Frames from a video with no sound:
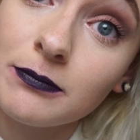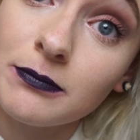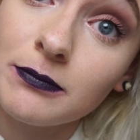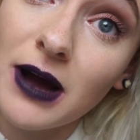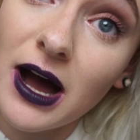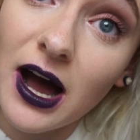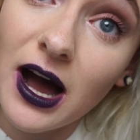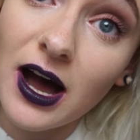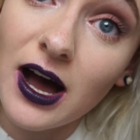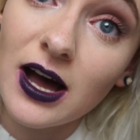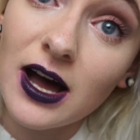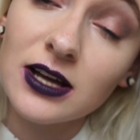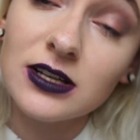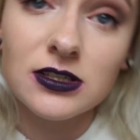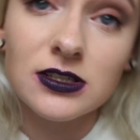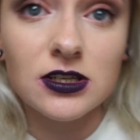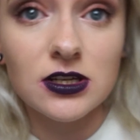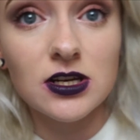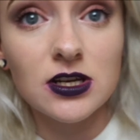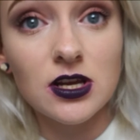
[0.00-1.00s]

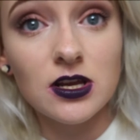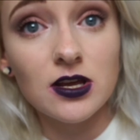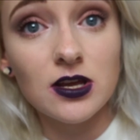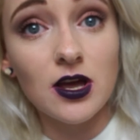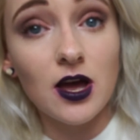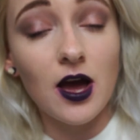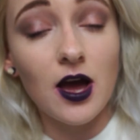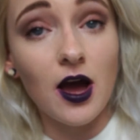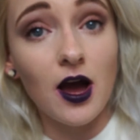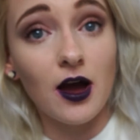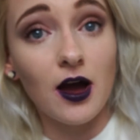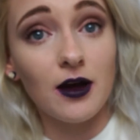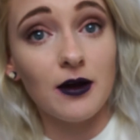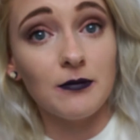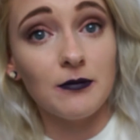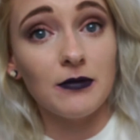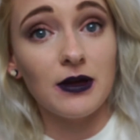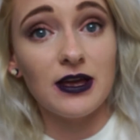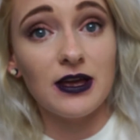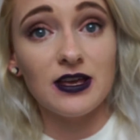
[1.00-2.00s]
But
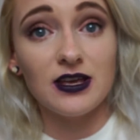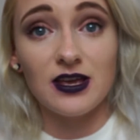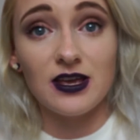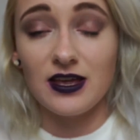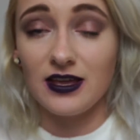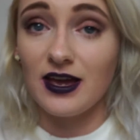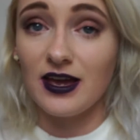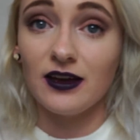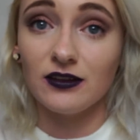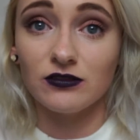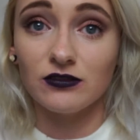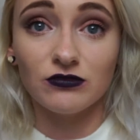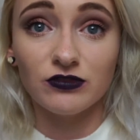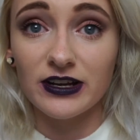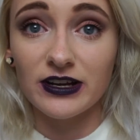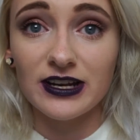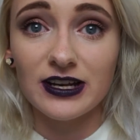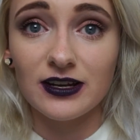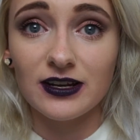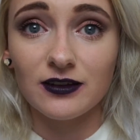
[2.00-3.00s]
um, yeah, it's
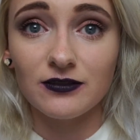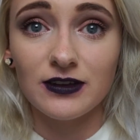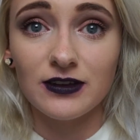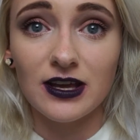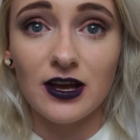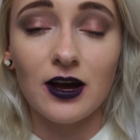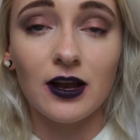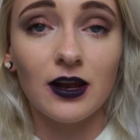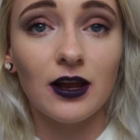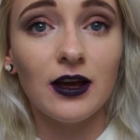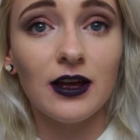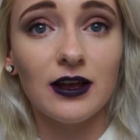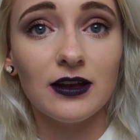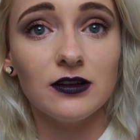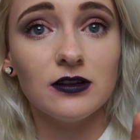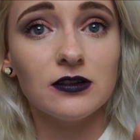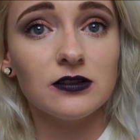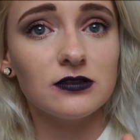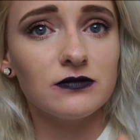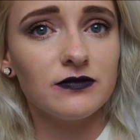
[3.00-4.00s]
really lovely colour. It
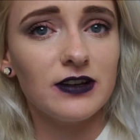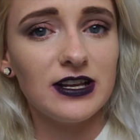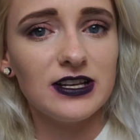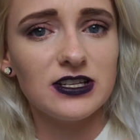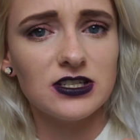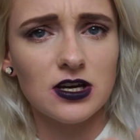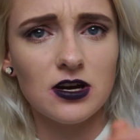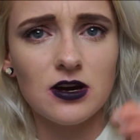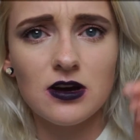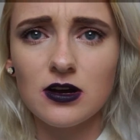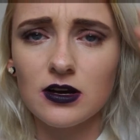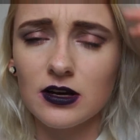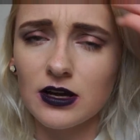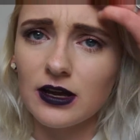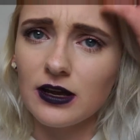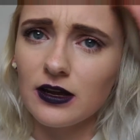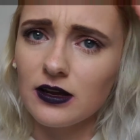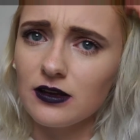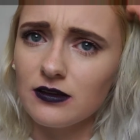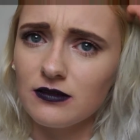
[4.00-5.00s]
looks really dark,
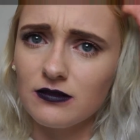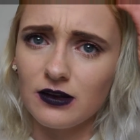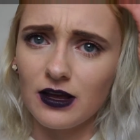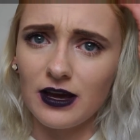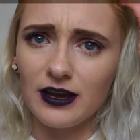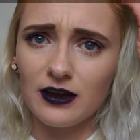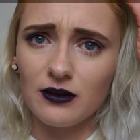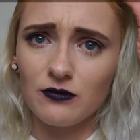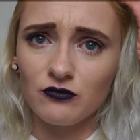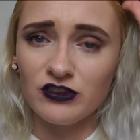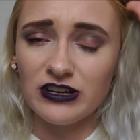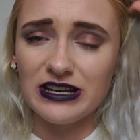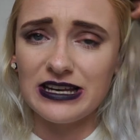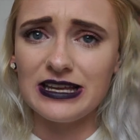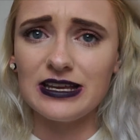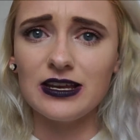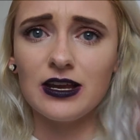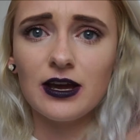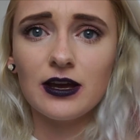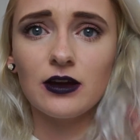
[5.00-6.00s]
like
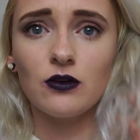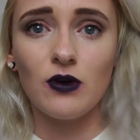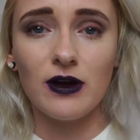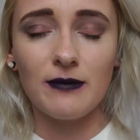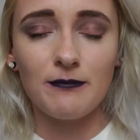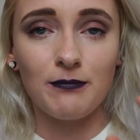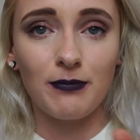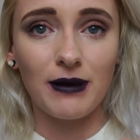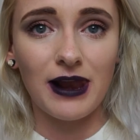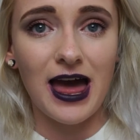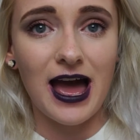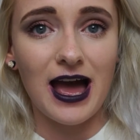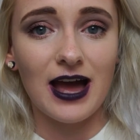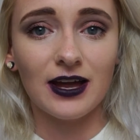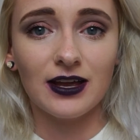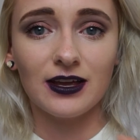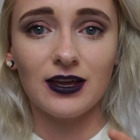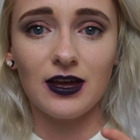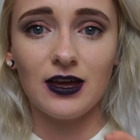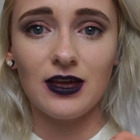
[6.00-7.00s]
really like quite
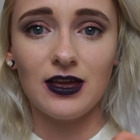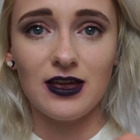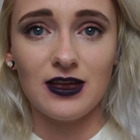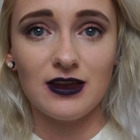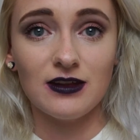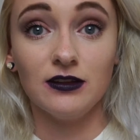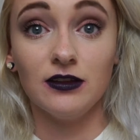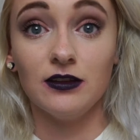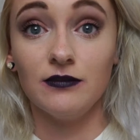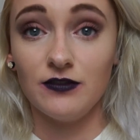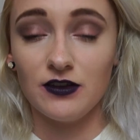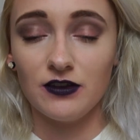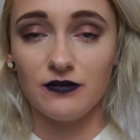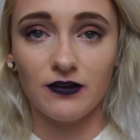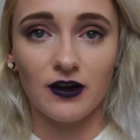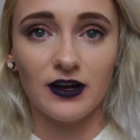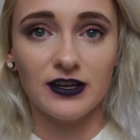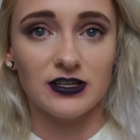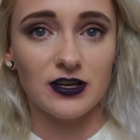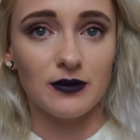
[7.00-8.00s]
black in the
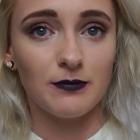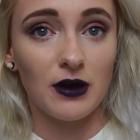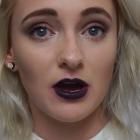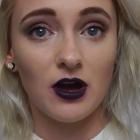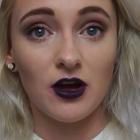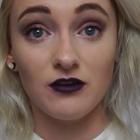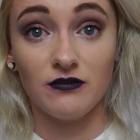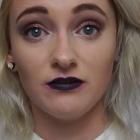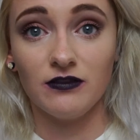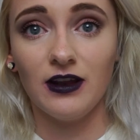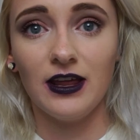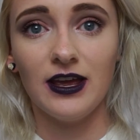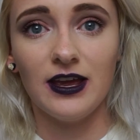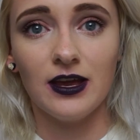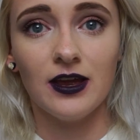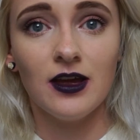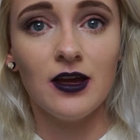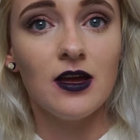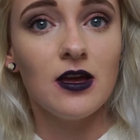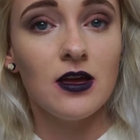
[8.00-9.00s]
viewfinder but
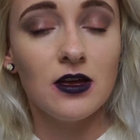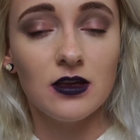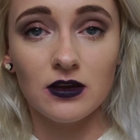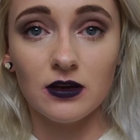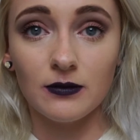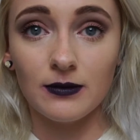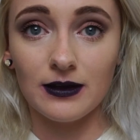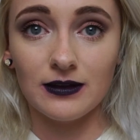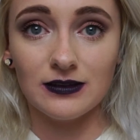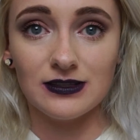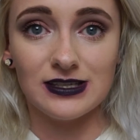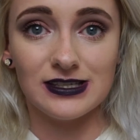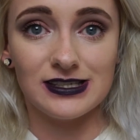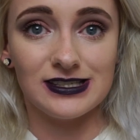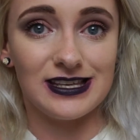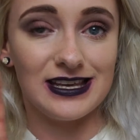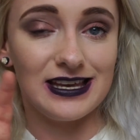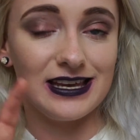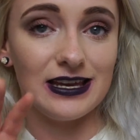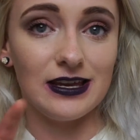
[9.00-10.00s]
hopefully you'll be able to
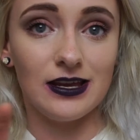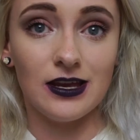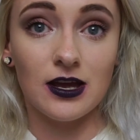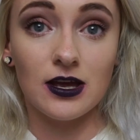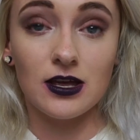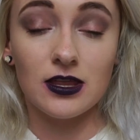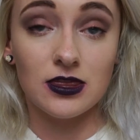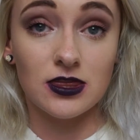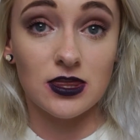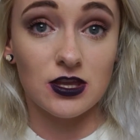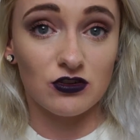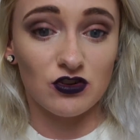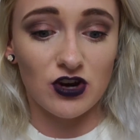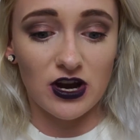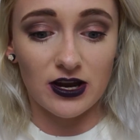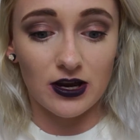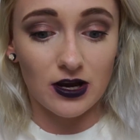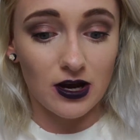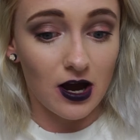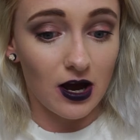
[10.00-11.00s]
see the
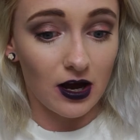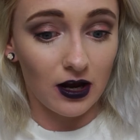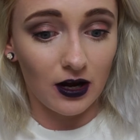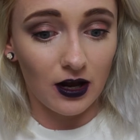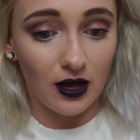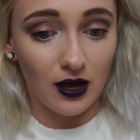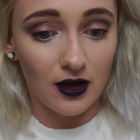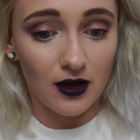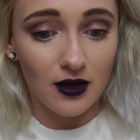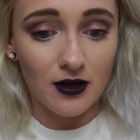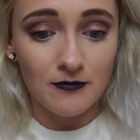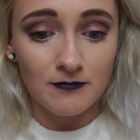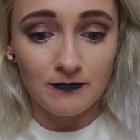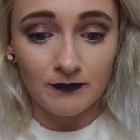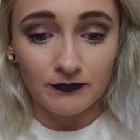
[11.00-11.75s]
right colour.